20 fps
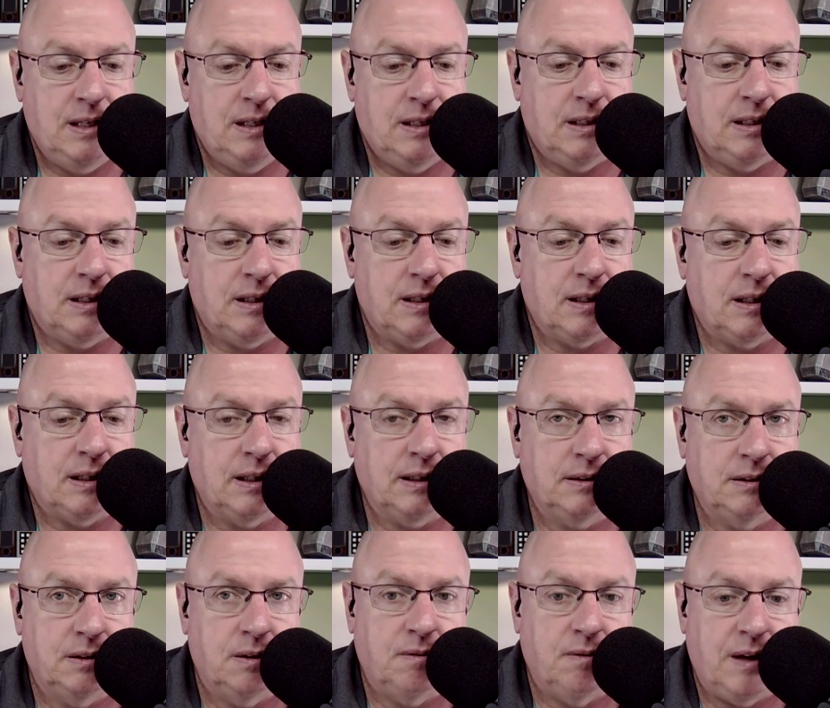uh, click
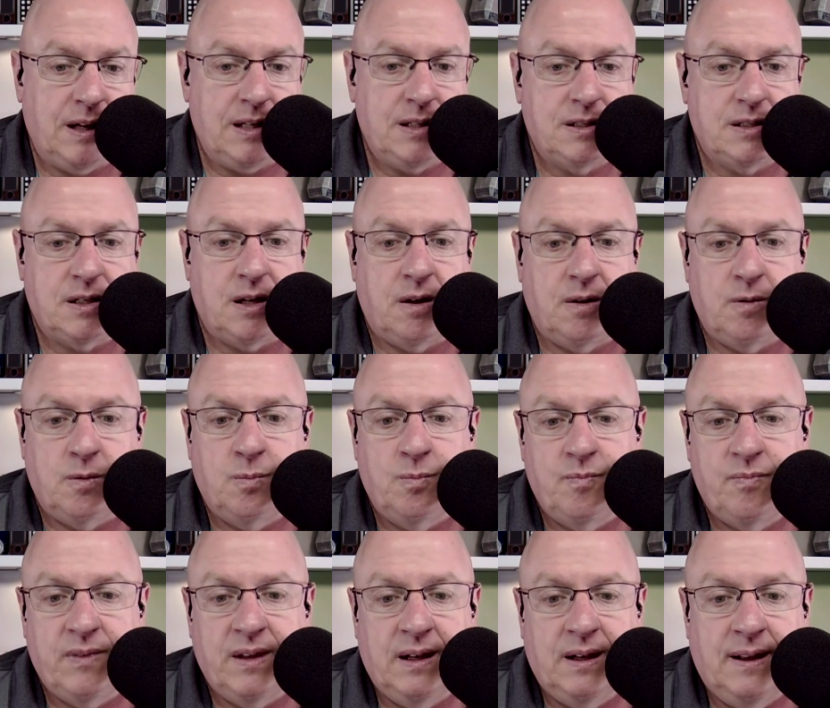through rates. So
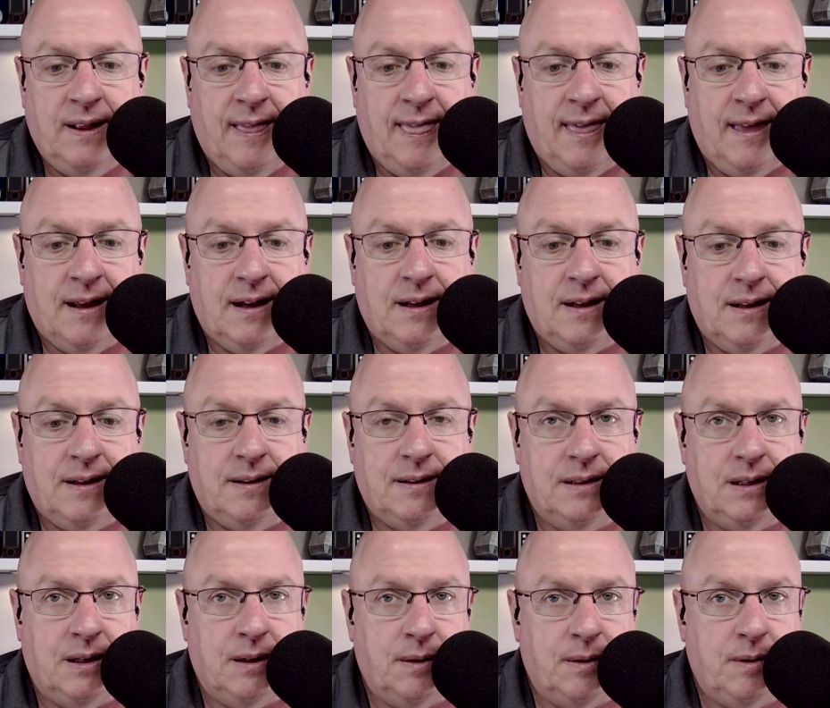uh,
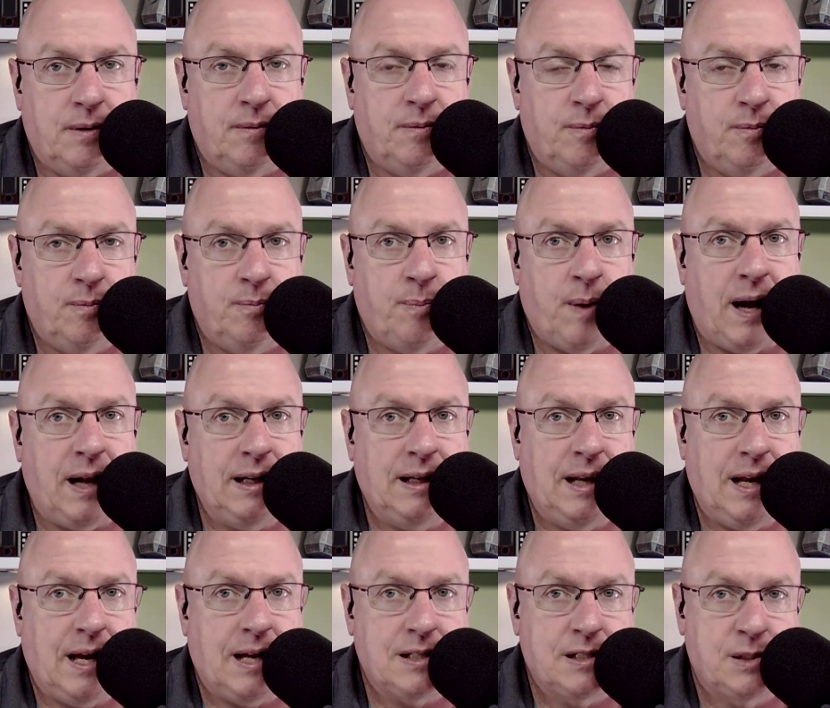the
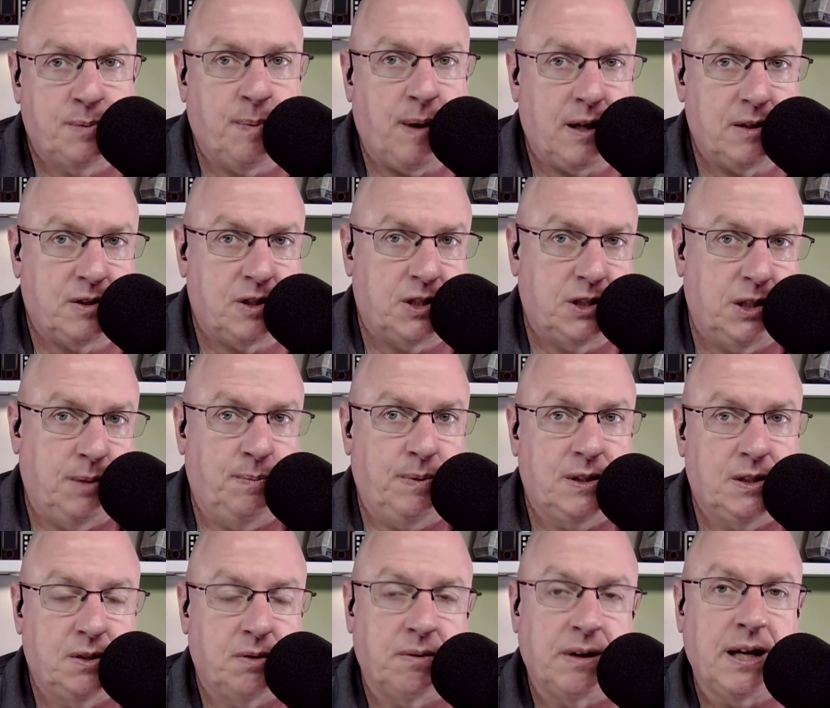podcast sponsorship
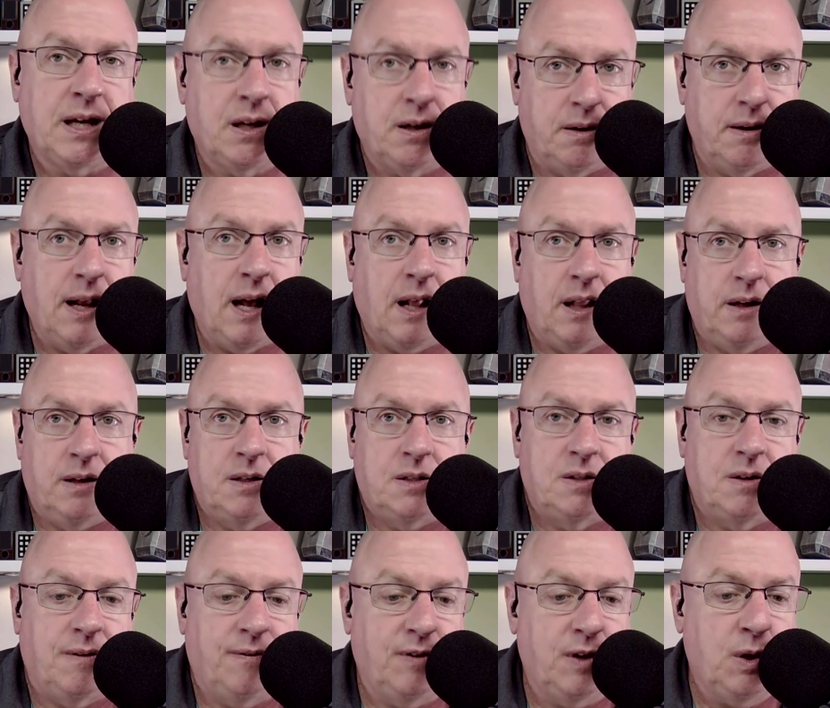is three hundred dollars.
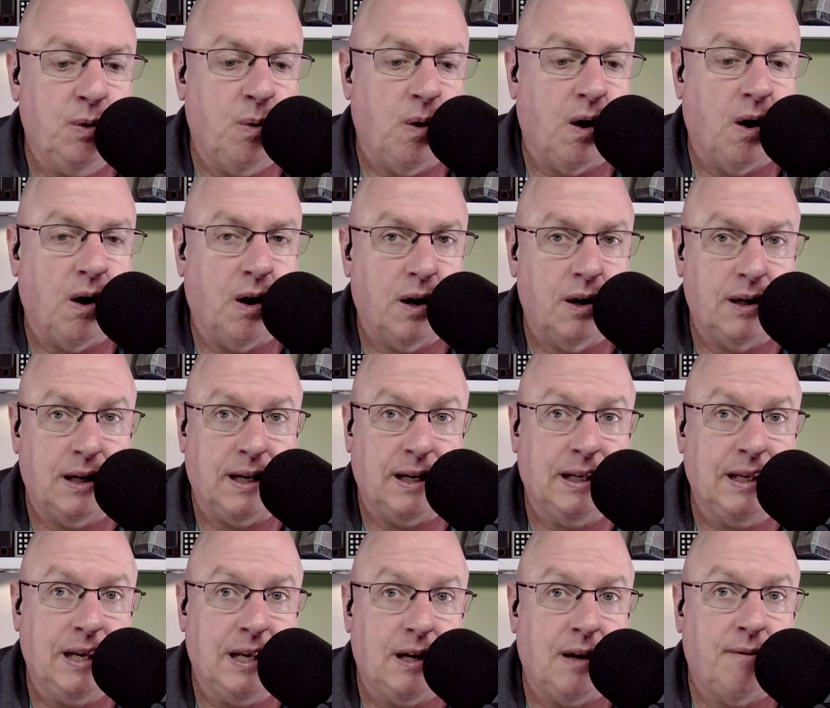So if you are, and
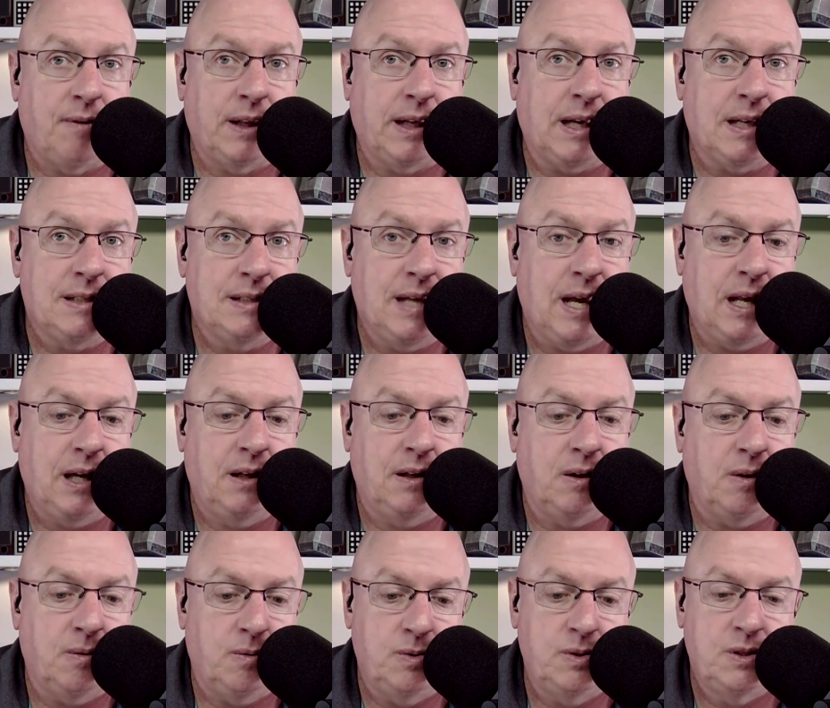again, I've only got ten of
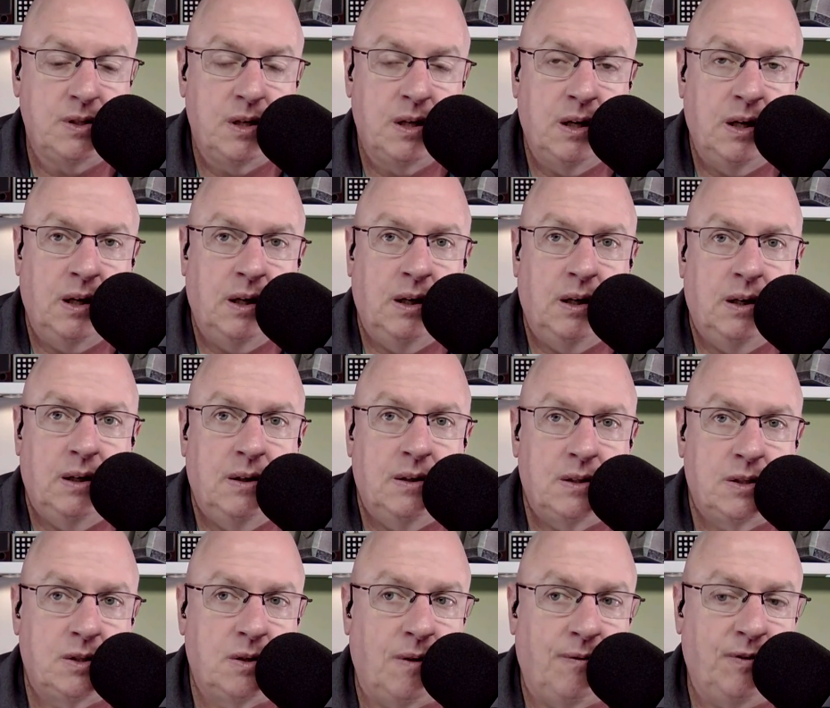those.
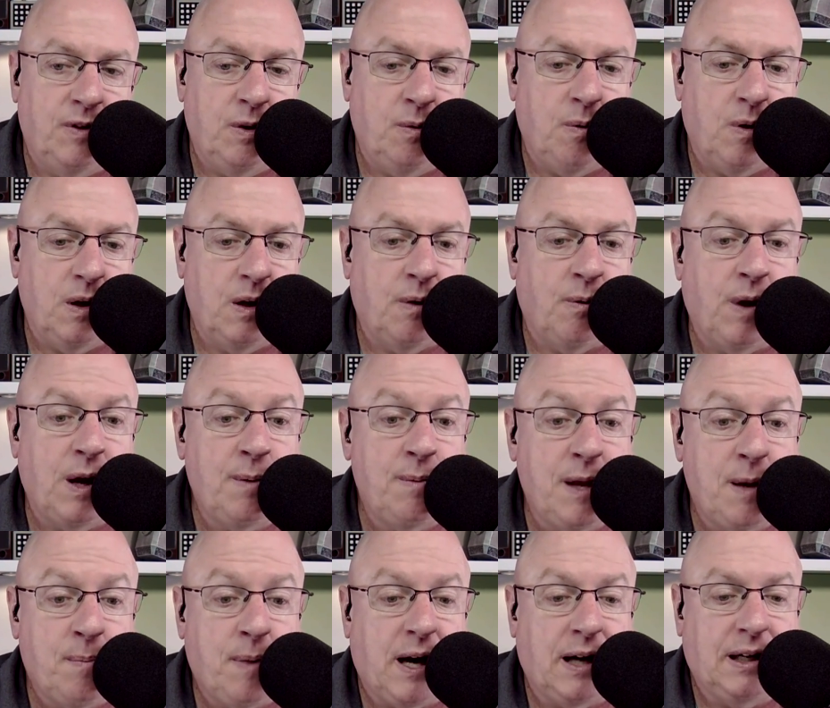So if you want, want to be
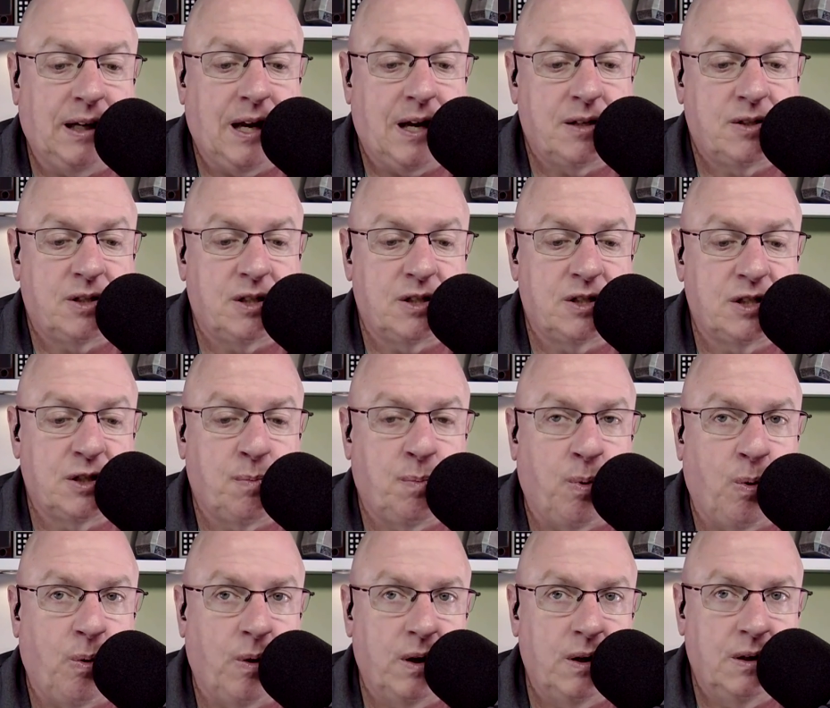a podcaster and
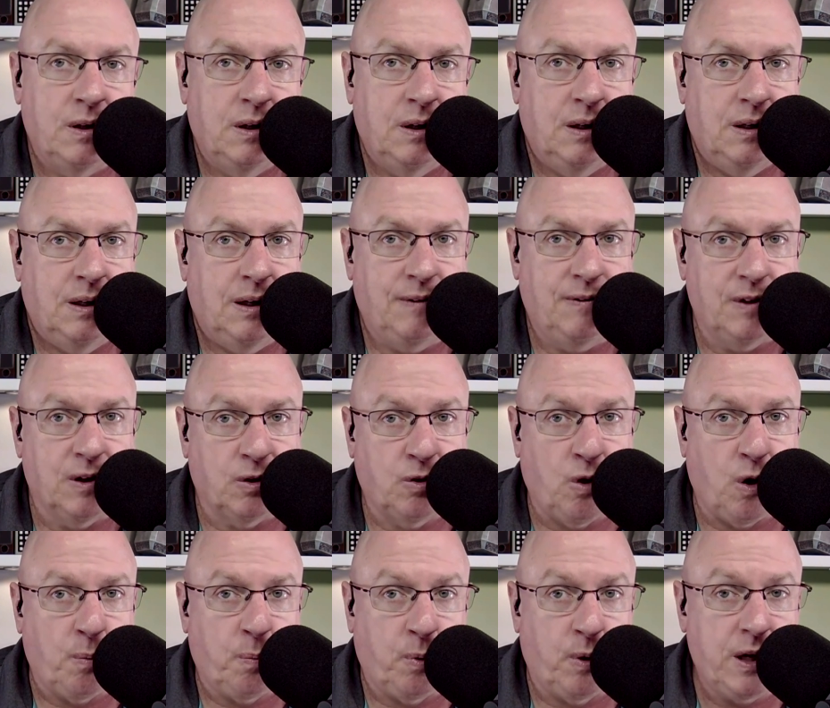support, if you're a
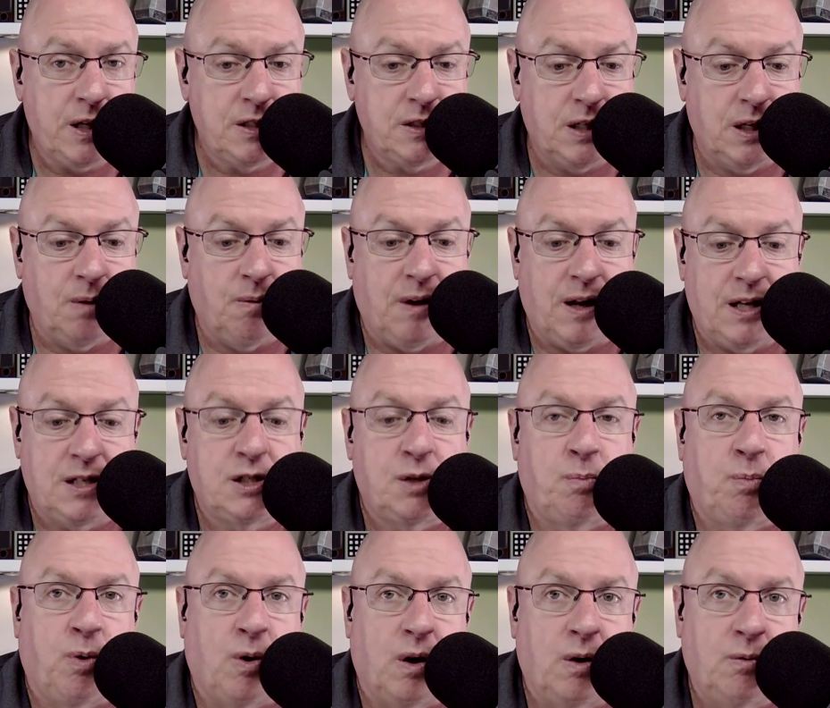corporation and want to
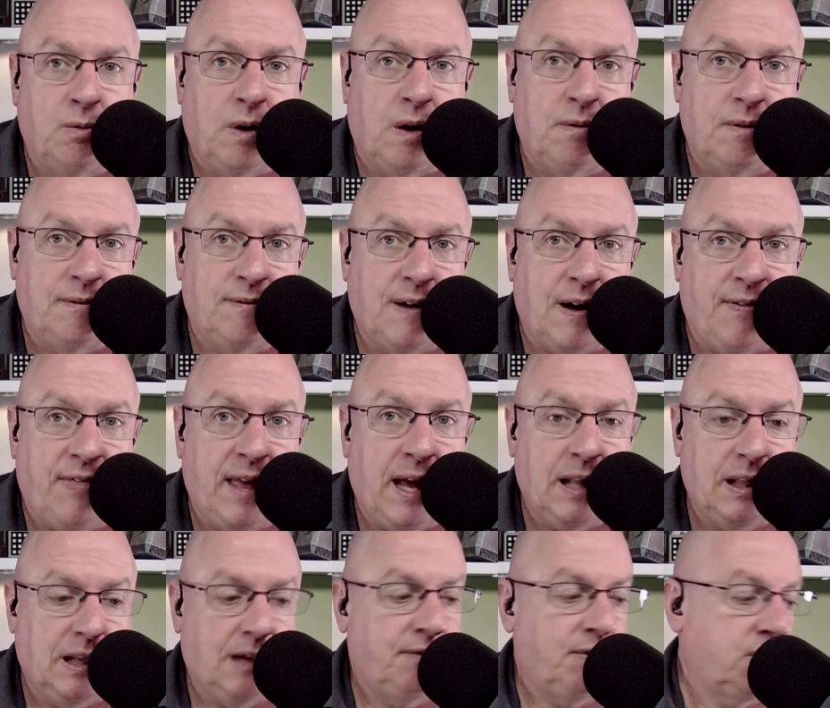support, well, we've got that level